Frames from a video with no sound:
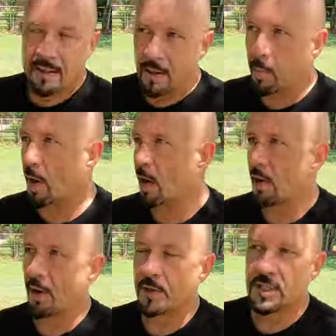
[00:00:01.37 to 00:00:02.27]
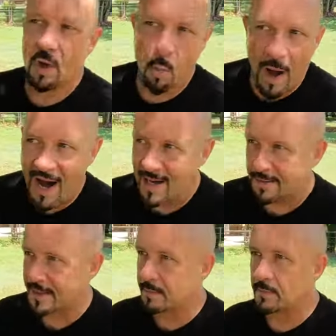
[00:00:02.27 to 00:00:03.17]
The birds, the wasp,
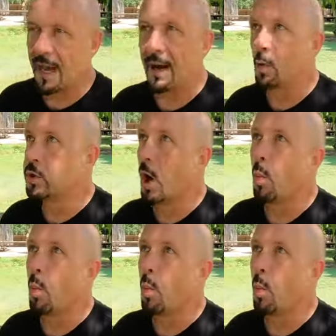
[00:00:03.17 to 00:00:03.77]
the